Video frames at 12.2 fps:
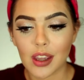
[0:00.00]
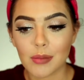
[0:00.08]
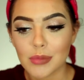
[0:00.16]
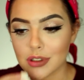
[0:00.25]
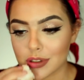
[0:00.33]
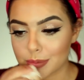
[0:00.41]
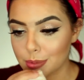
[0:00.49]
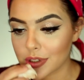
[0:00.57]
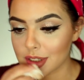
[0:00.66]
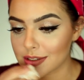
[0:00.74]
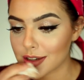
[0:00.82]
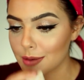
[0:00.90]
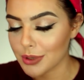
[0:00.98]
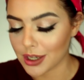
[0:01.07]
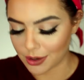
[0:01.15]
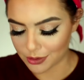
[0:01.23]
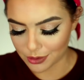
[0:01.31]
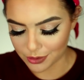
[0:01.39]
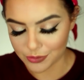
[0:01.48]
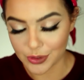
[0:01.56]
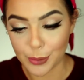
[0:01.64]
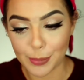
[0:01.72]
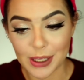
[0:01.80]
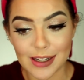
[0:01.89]
I'm gonna just put Stepping Out all
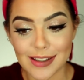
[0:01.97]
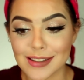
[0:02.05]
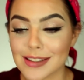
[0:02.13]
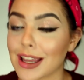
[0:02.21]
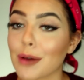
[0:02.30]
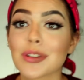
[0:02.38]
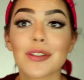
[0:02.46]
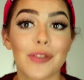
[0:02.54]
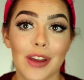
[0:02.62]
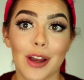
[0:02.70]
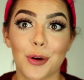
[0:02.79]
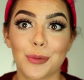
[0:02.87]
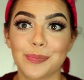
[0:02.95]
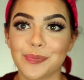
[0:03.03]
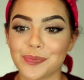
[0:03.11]
over because that was a fail.